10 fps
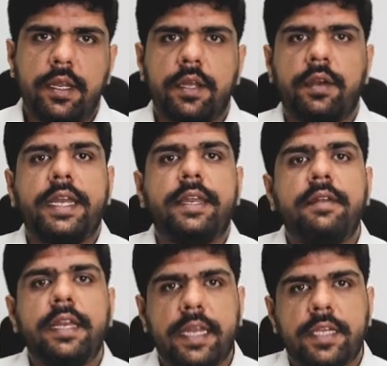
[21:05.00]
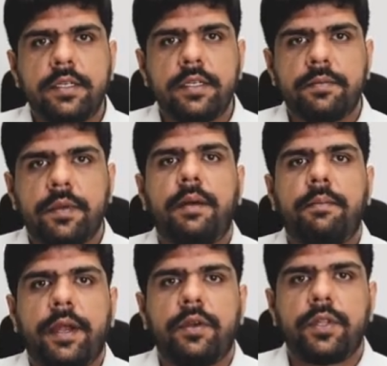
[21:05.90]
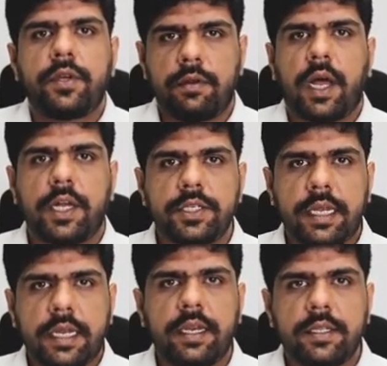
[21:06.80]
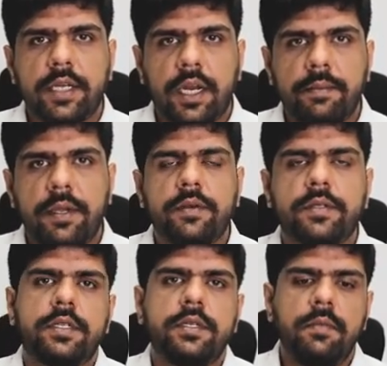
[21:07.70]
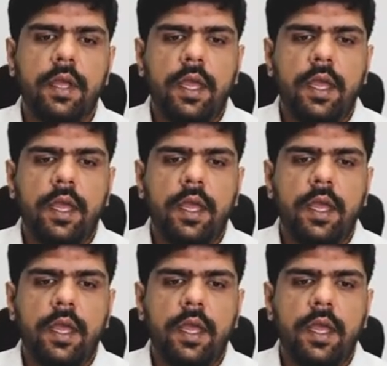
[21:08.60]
relatively nascent compared to the larger Indian startup ecosystem.